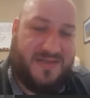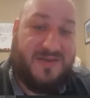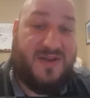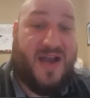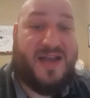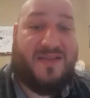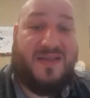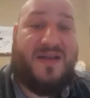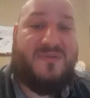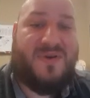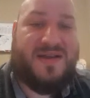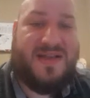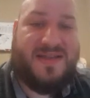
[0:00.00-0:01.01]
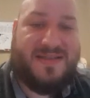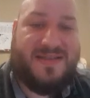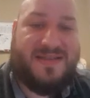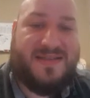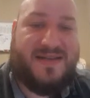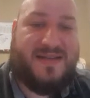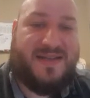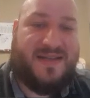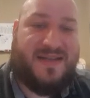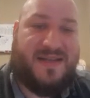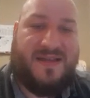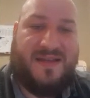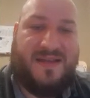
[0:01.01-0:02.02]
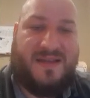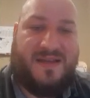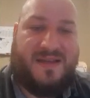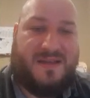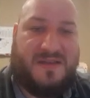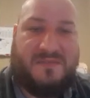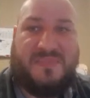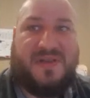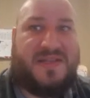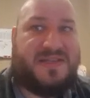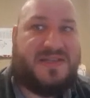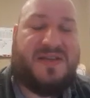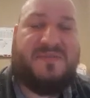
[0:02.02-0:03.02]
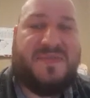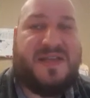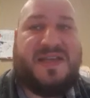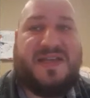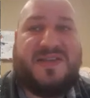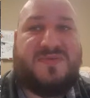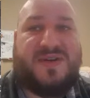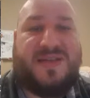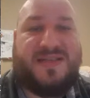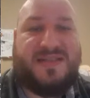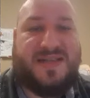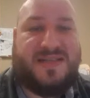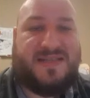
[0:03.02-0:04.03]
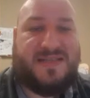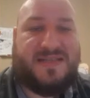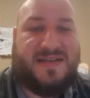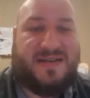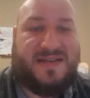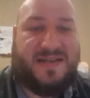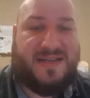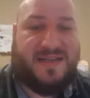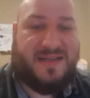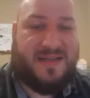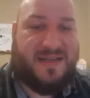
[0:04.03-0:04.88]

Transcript: You highlight where necessary, blend some things where it's necessary.